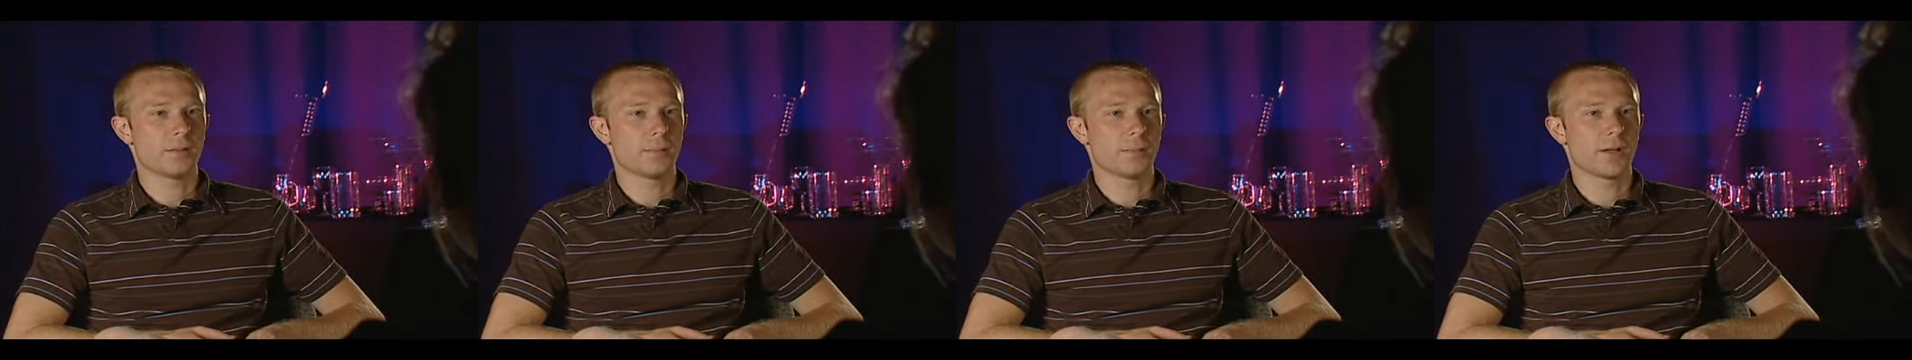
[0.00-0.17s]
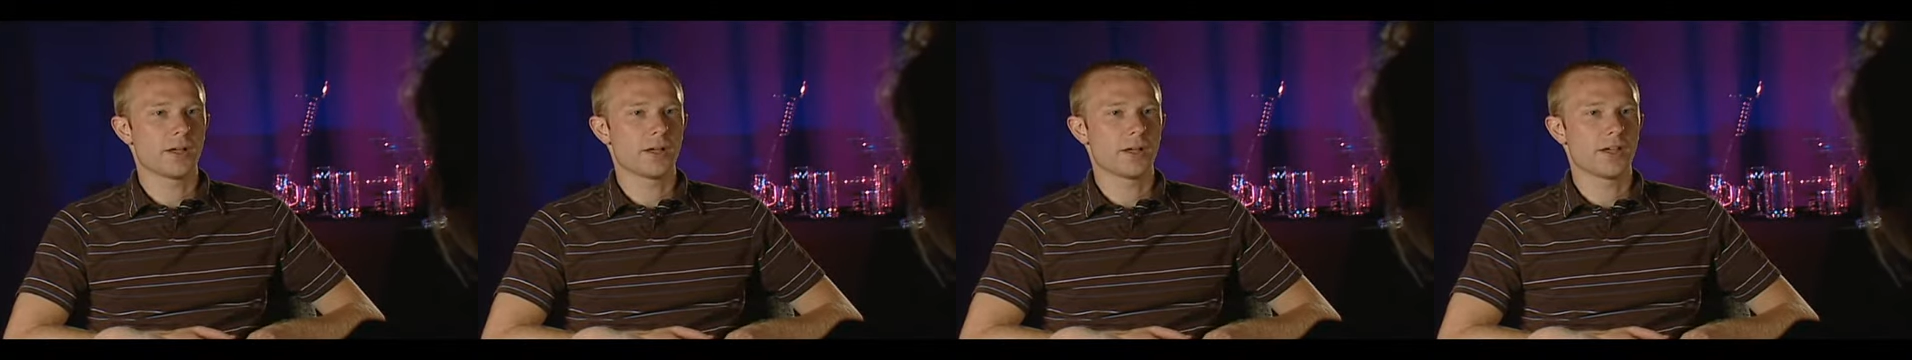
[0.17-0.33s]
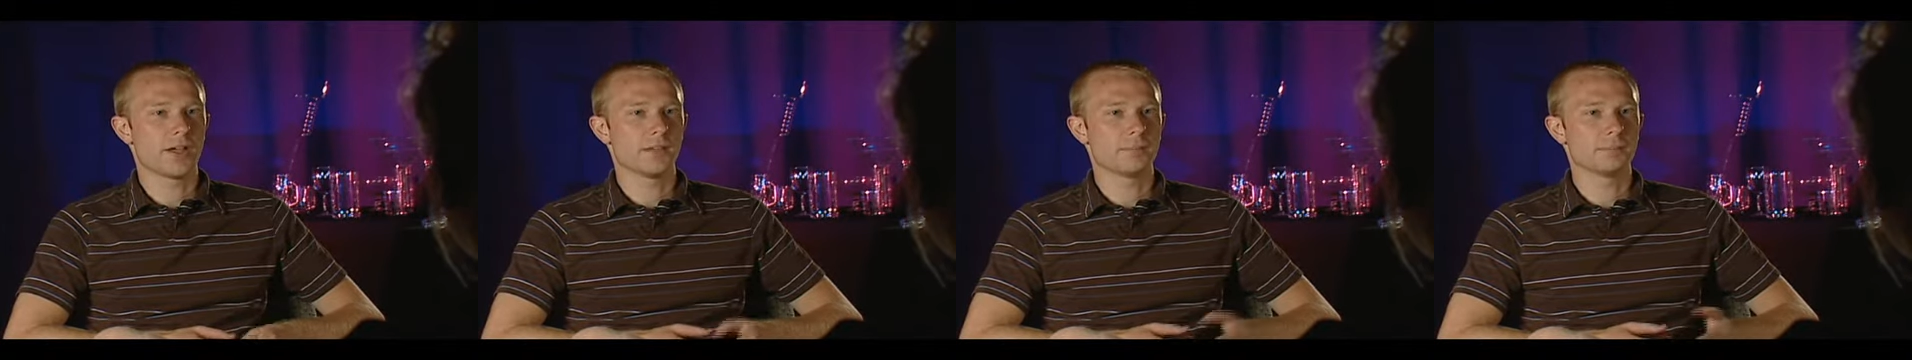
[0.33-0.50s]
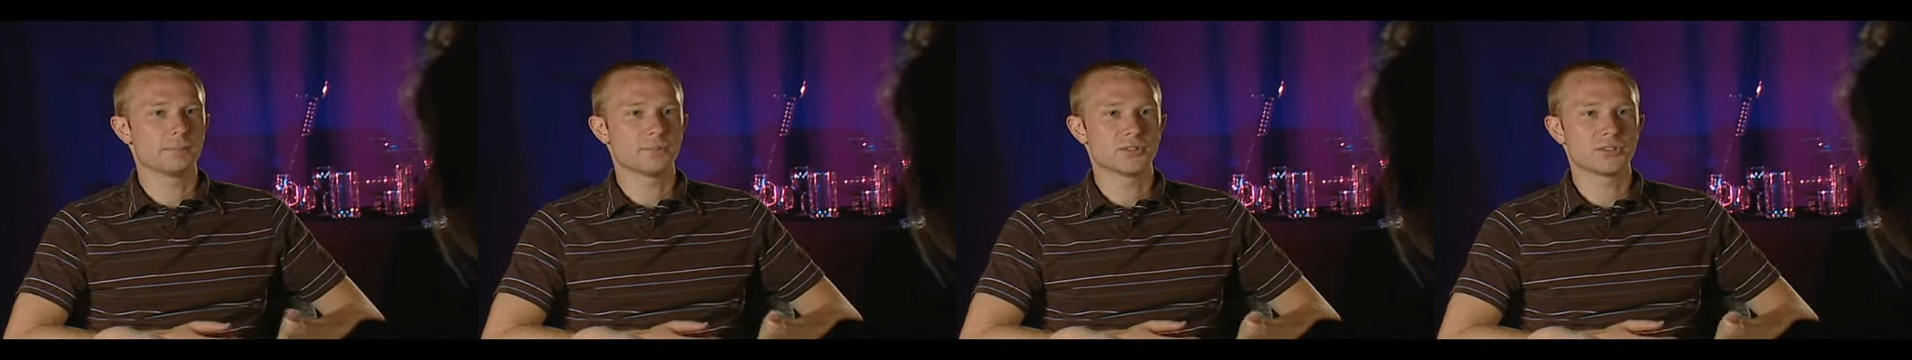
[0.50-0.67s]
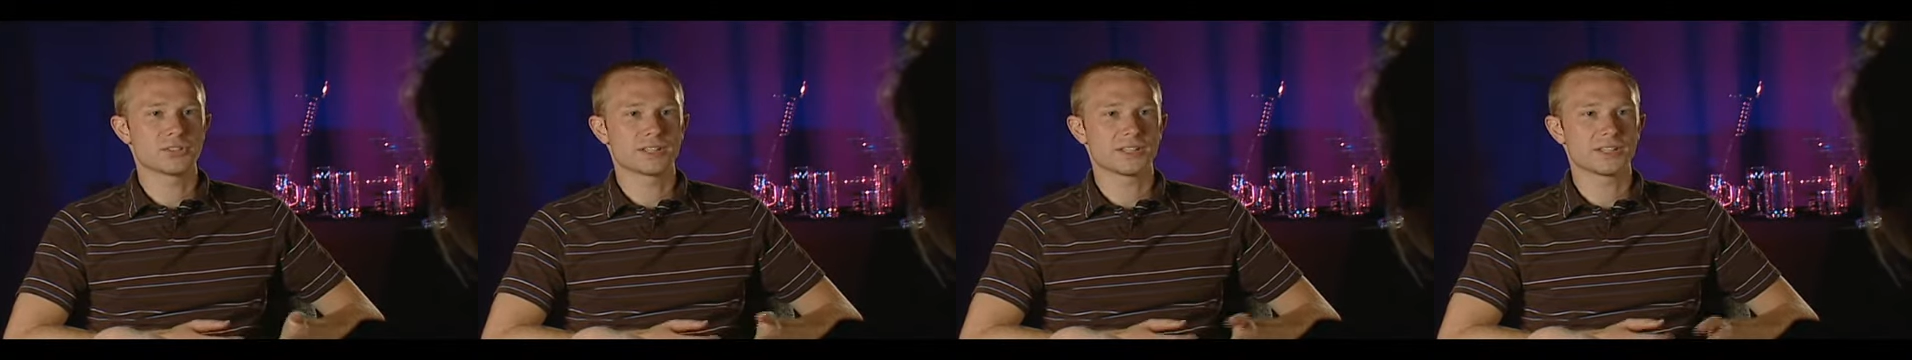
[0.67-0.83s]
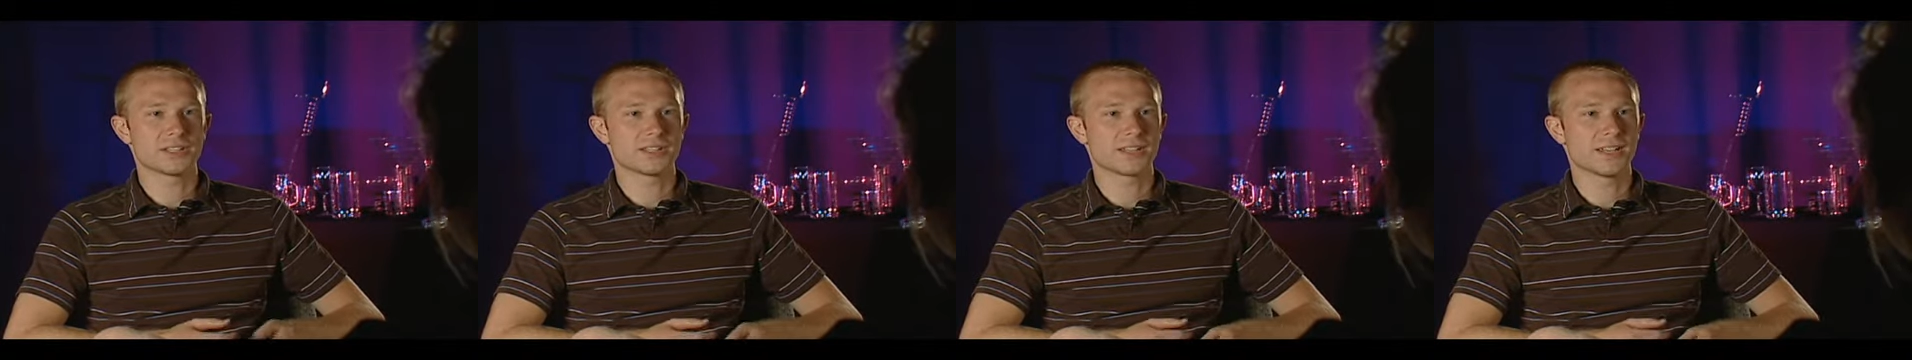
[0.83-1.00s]
but
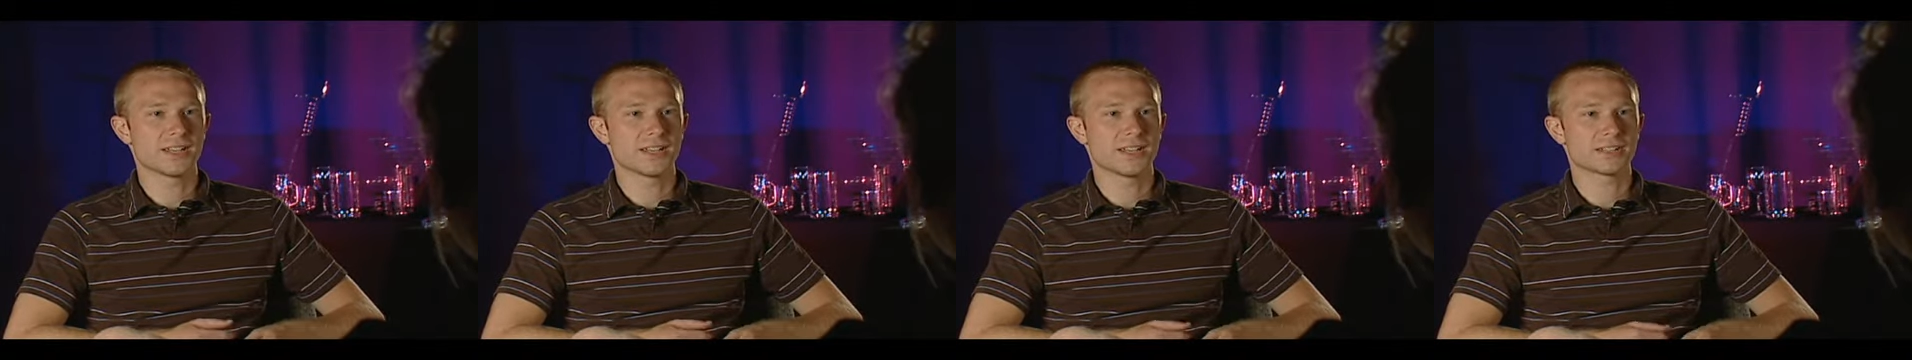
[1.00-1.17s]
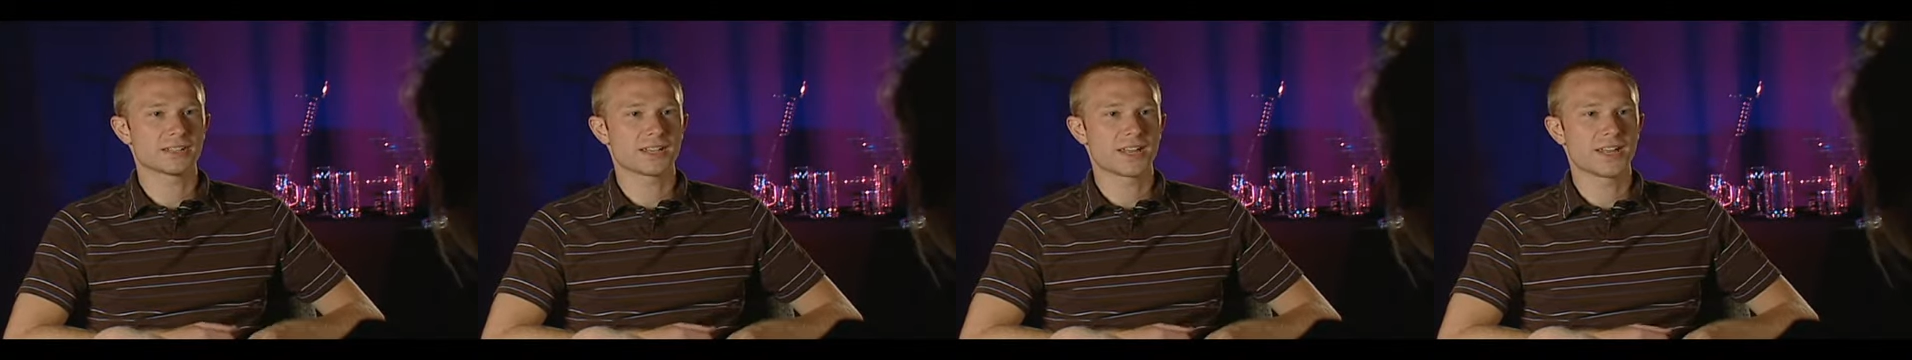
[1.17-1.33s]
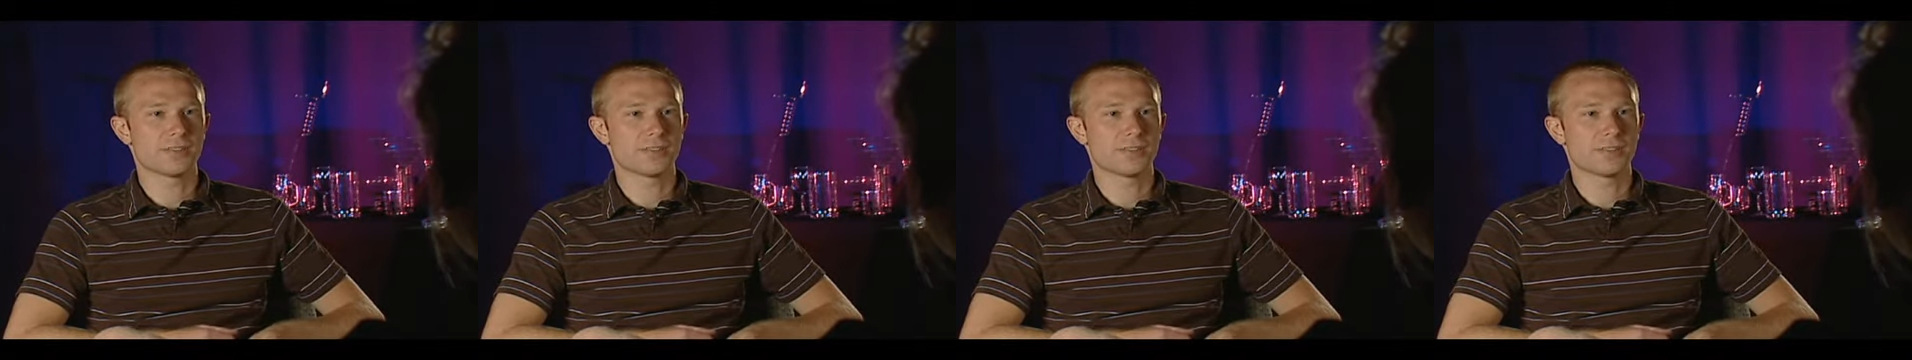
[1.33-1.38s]
Michigan State doesn't